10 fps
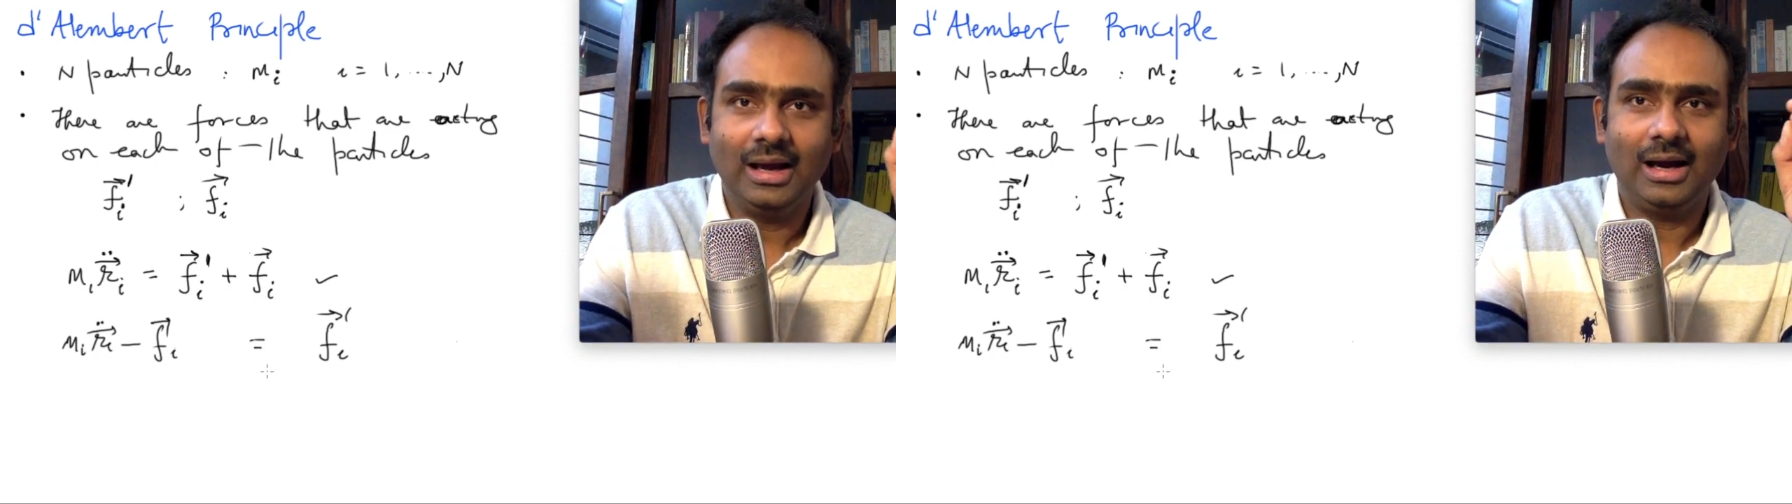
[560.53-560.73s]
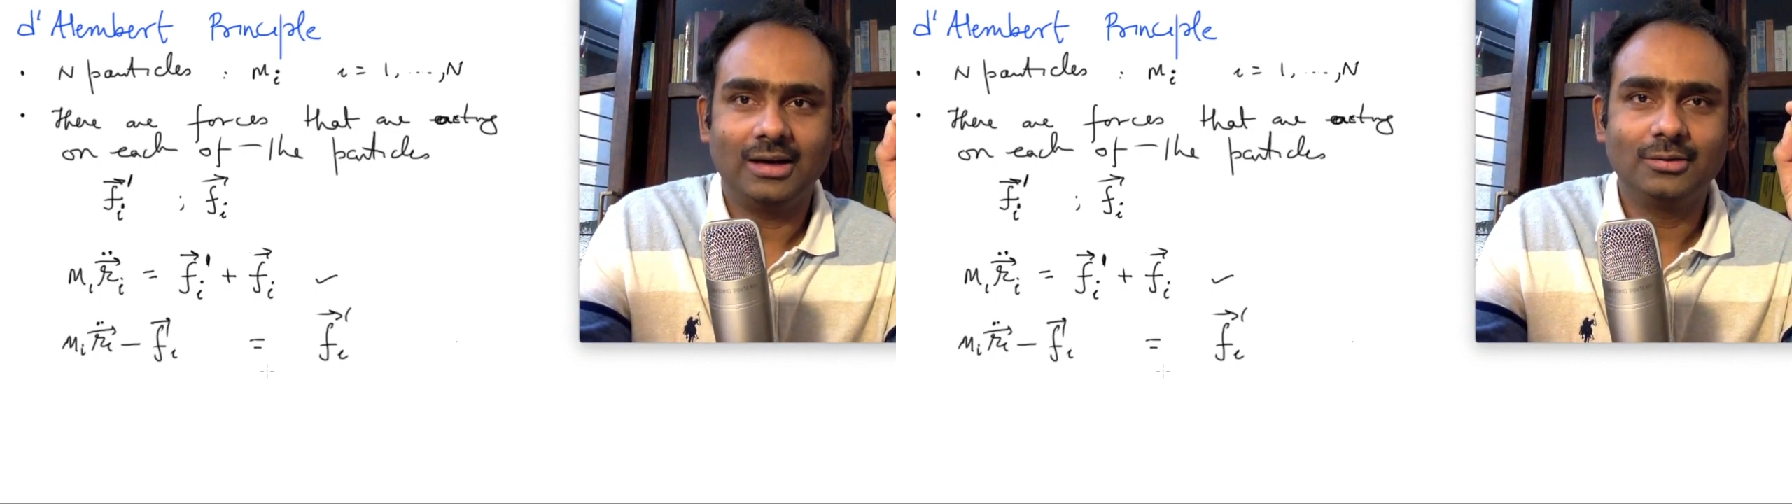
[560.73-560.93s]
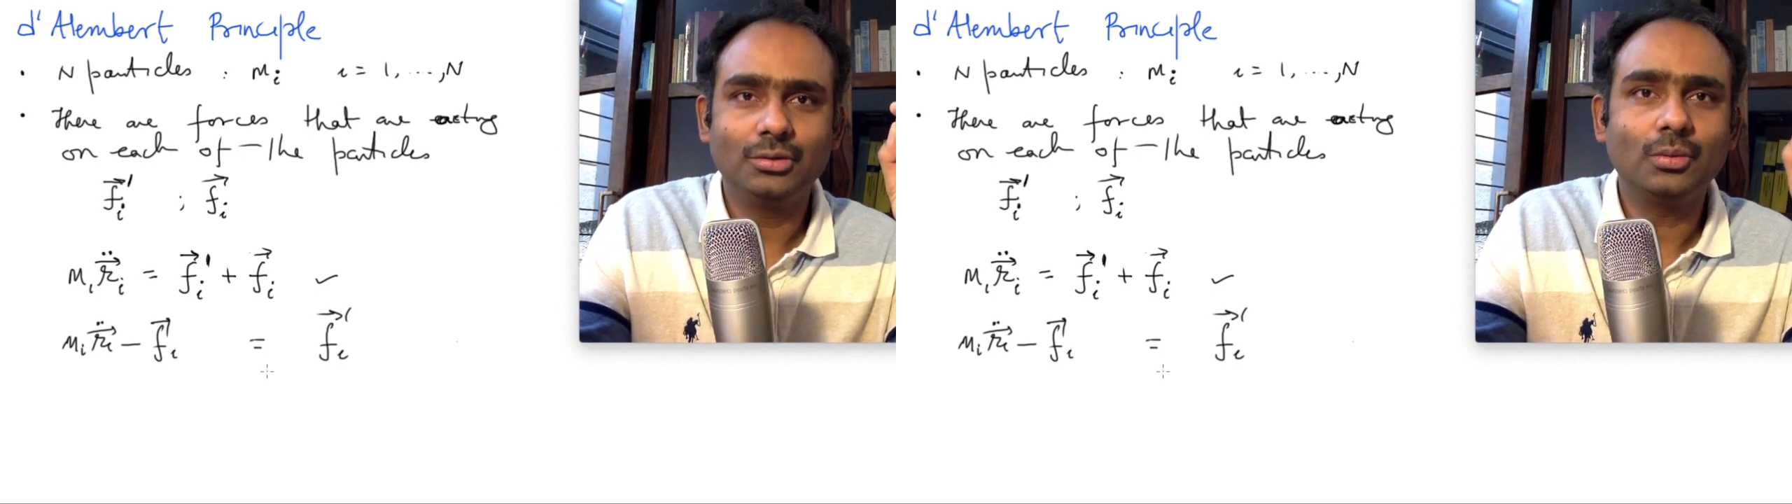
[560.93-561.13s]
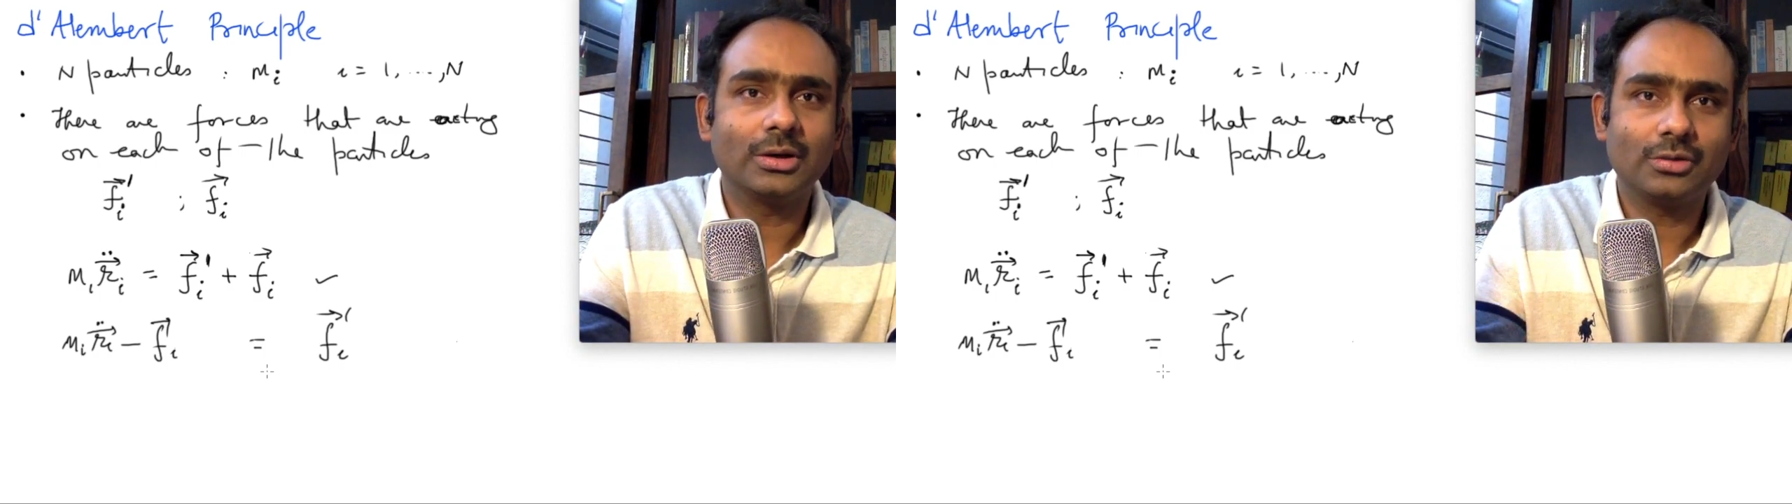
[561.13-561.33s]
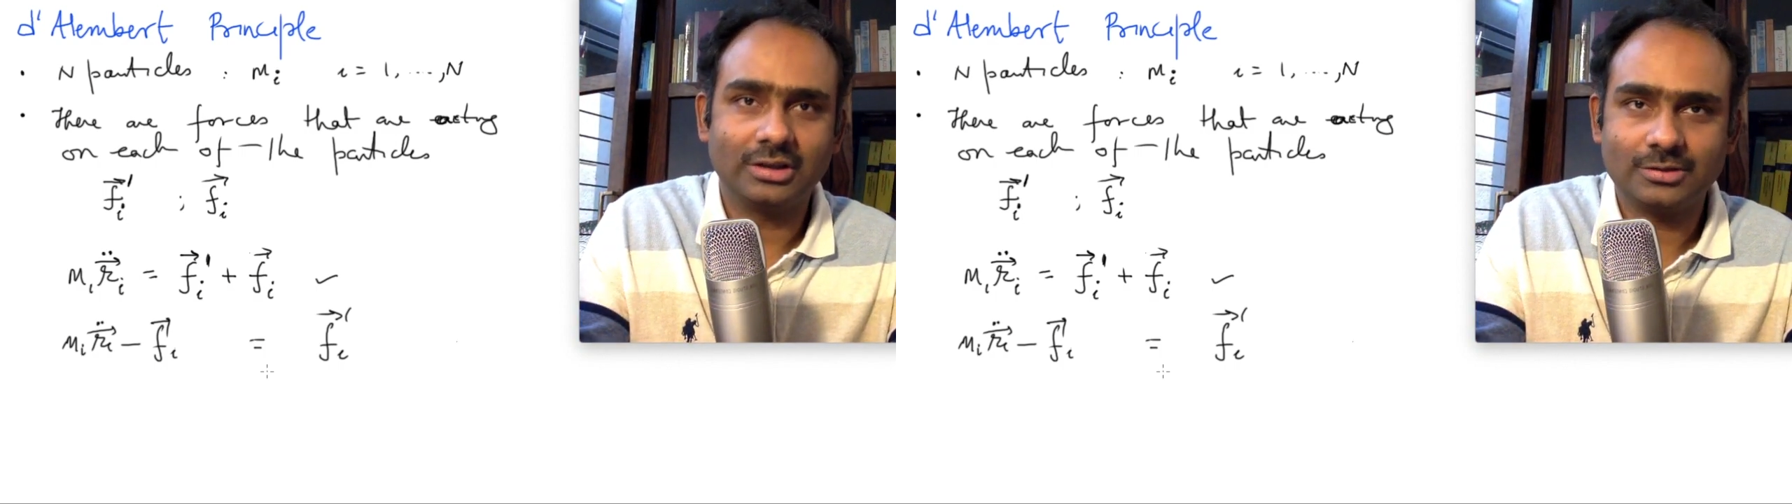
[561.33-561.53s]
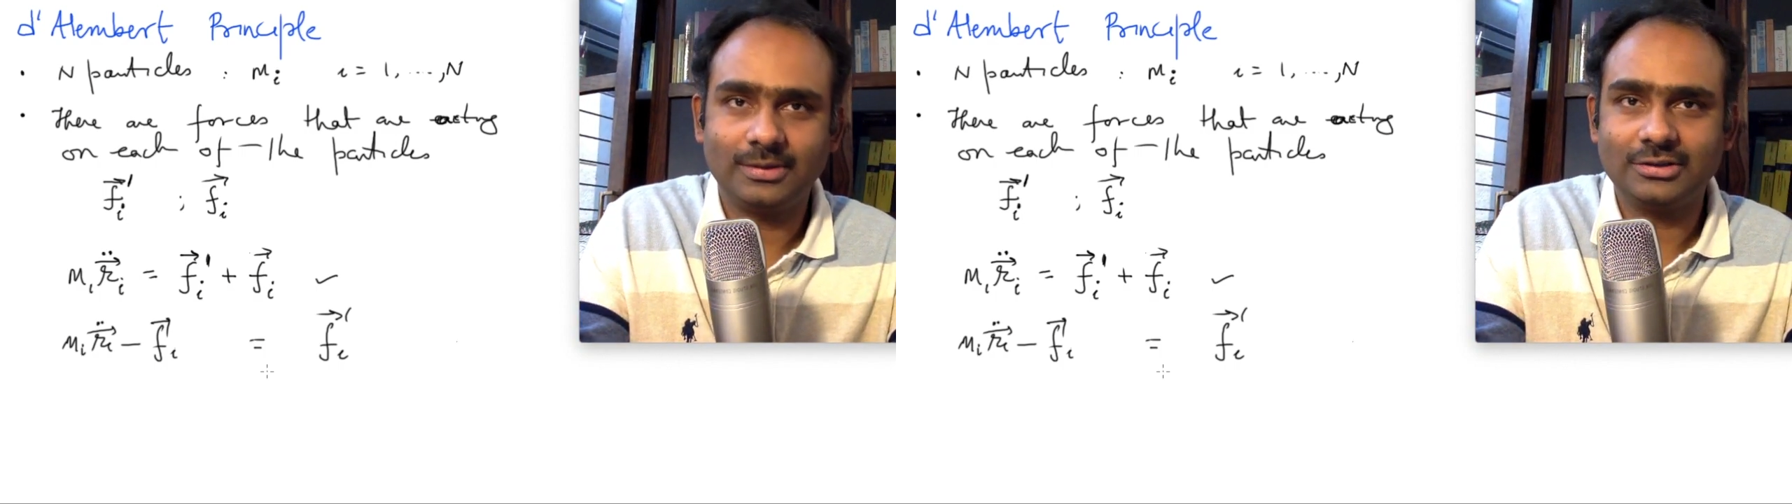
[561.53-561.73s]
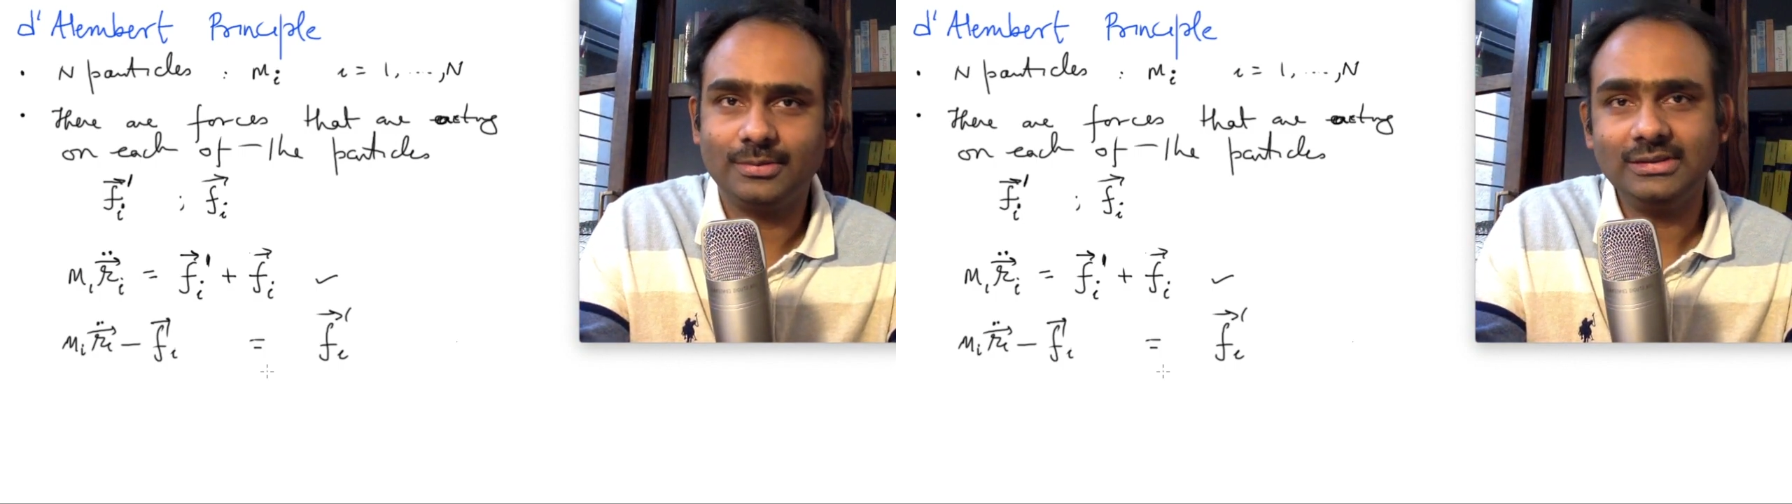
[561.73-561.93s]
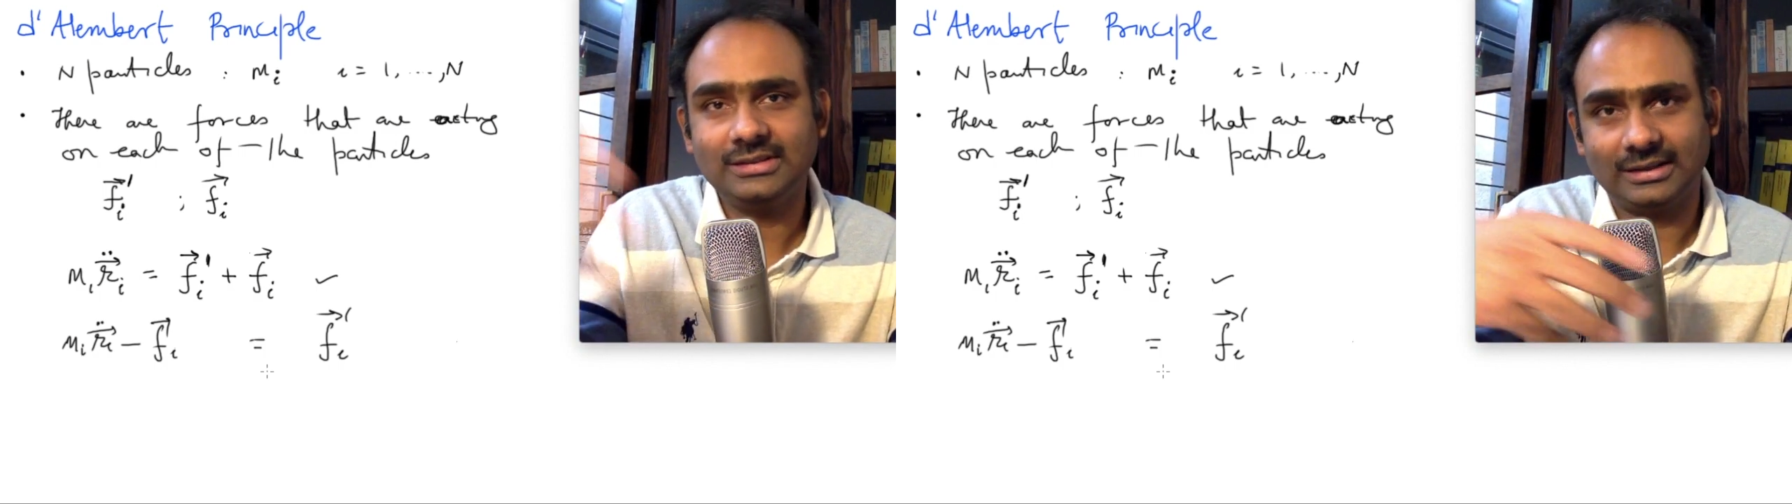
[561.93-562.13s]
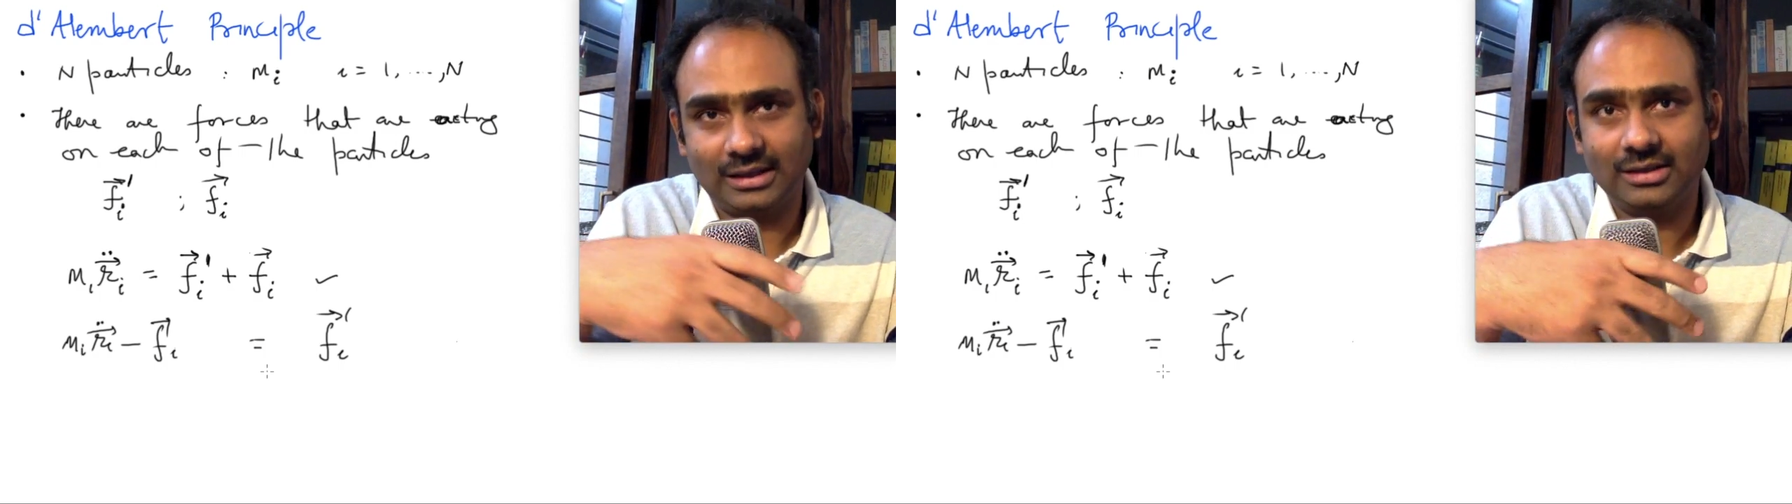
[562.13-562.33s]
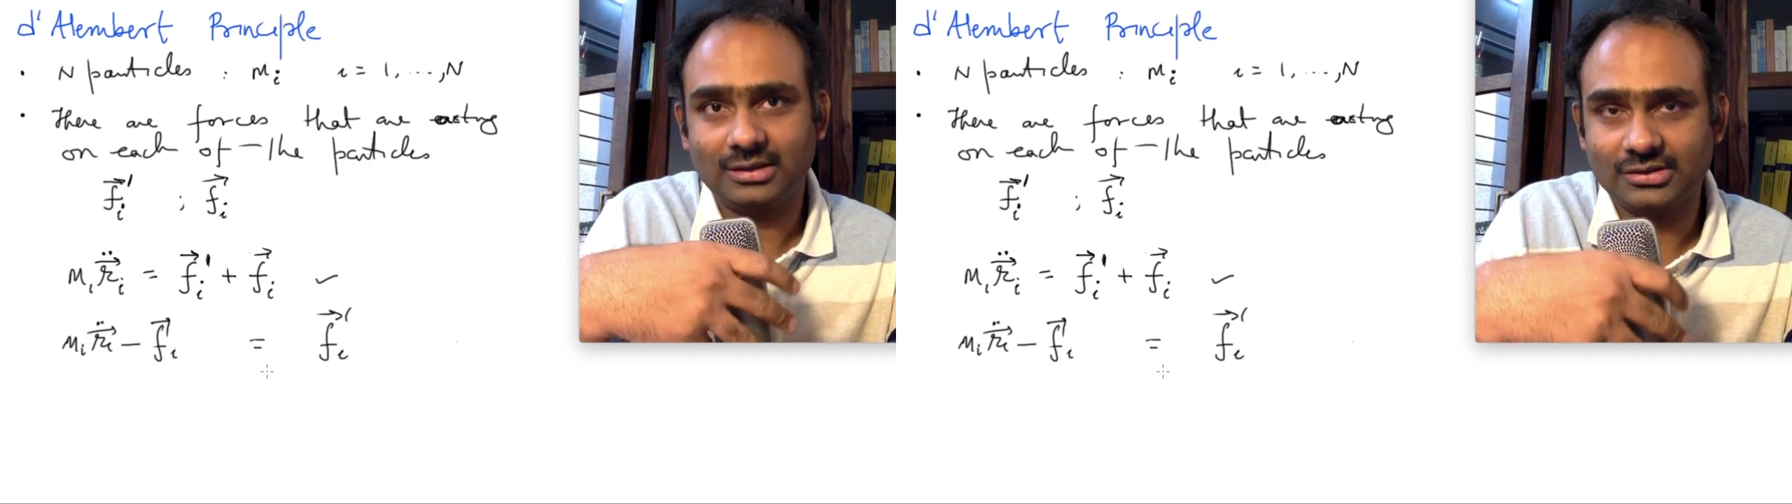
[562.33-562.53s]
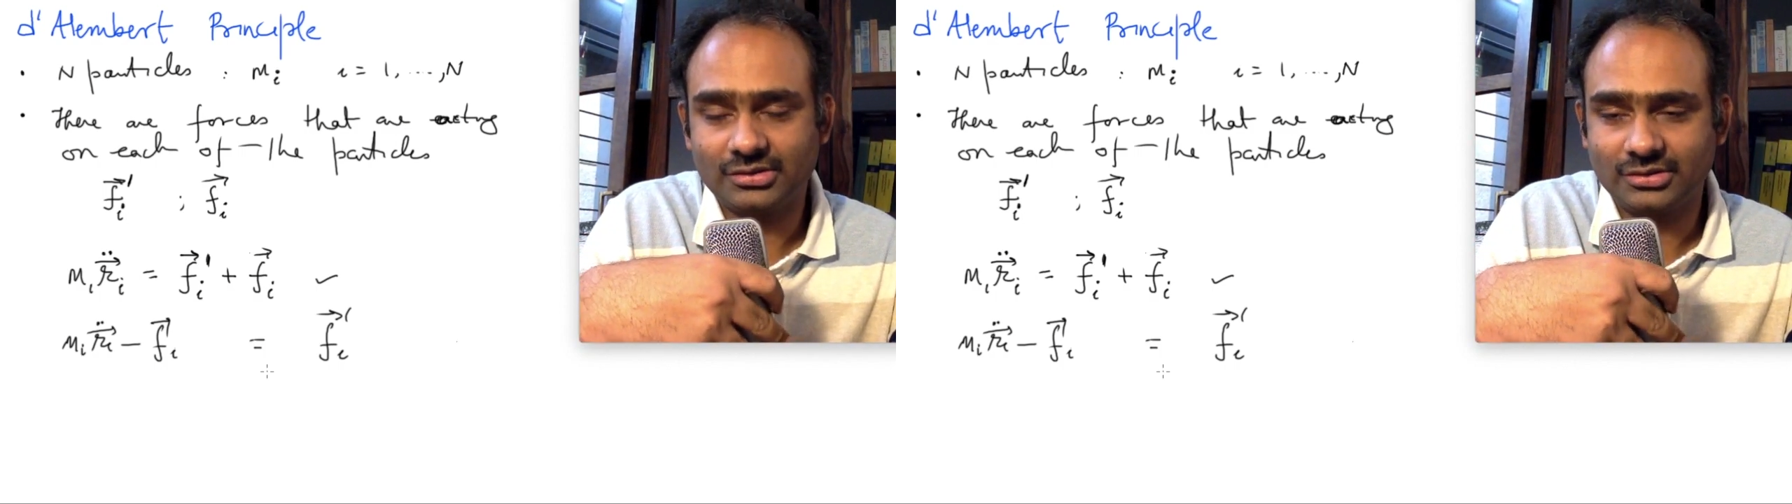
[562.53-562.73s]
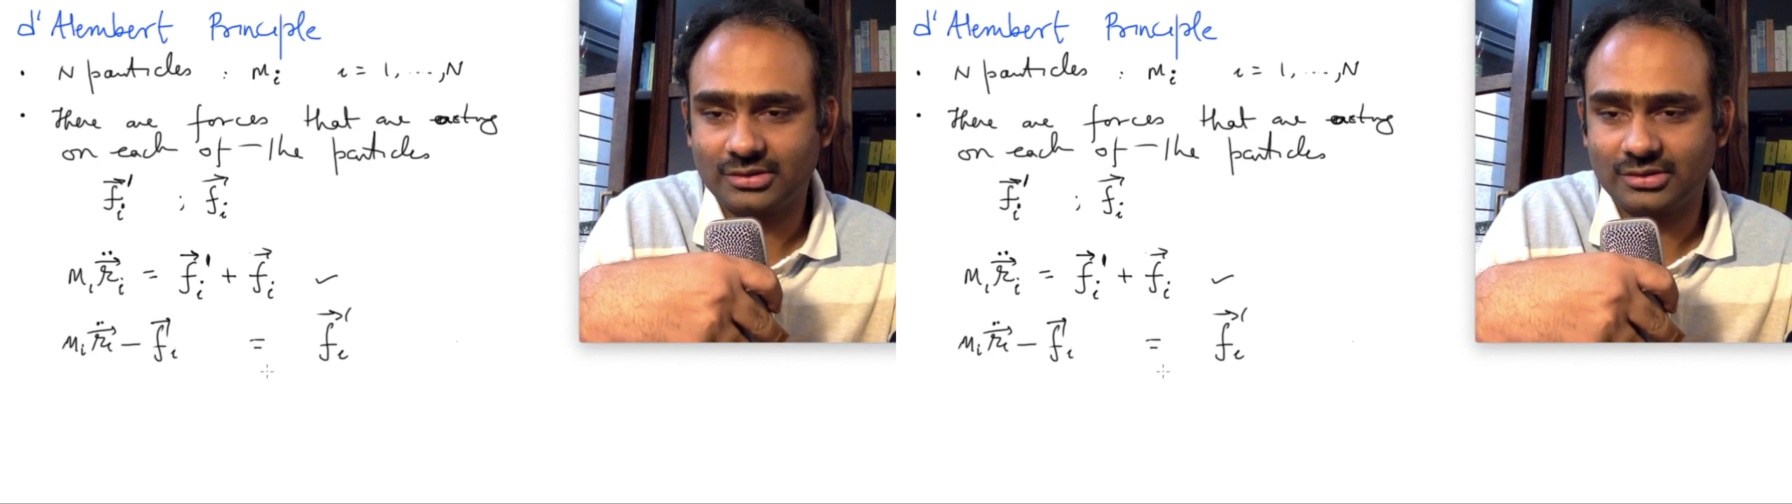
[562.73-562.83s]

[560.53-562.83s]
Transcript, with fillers: and do virtual displacements that are cons